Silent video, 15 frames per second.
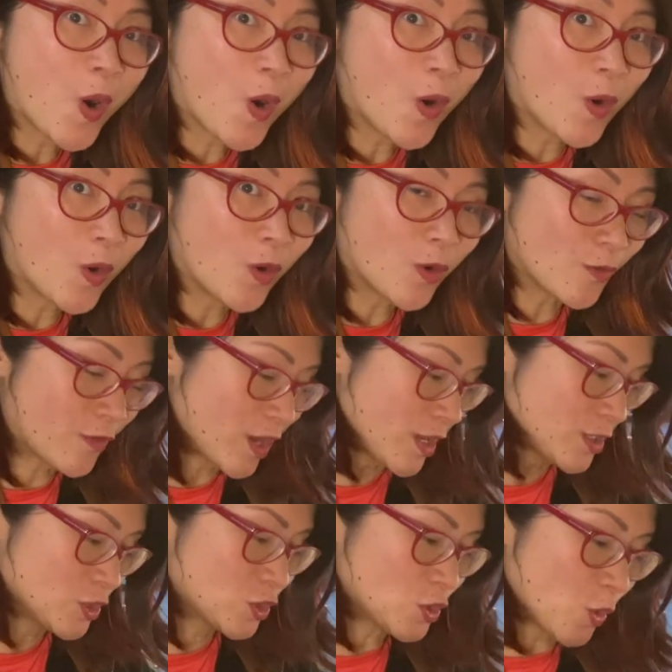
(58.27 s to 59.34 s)
of
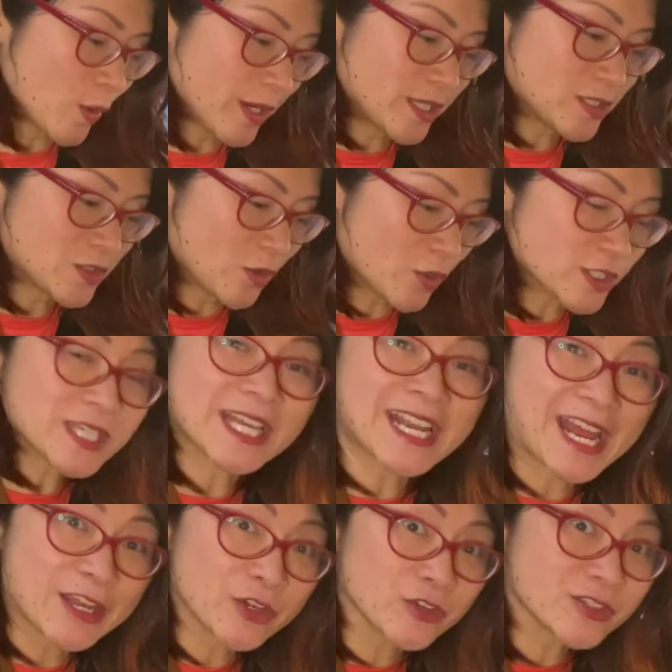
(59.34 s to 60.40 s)
soy sauce and
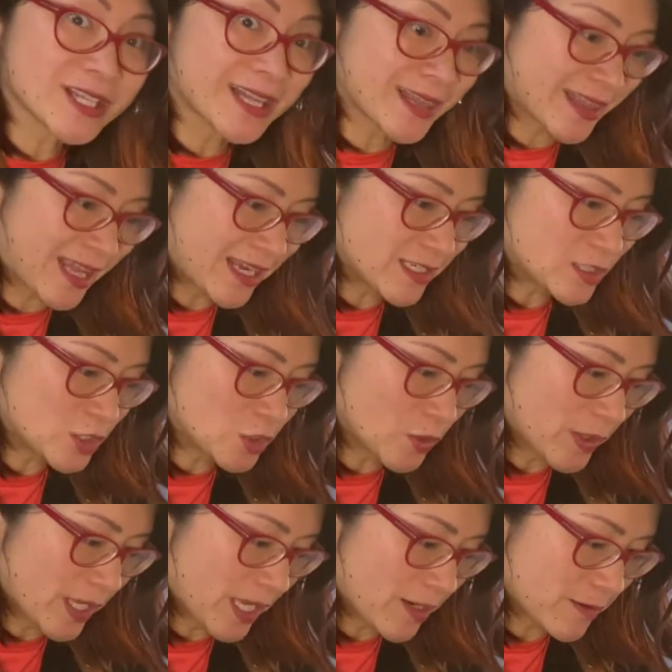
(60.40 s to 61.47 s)
I use light
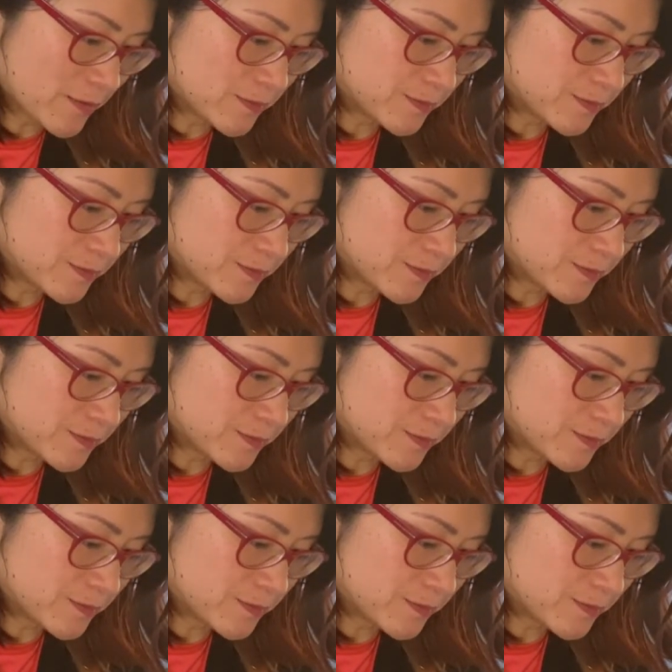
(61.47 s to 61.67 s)
soy here.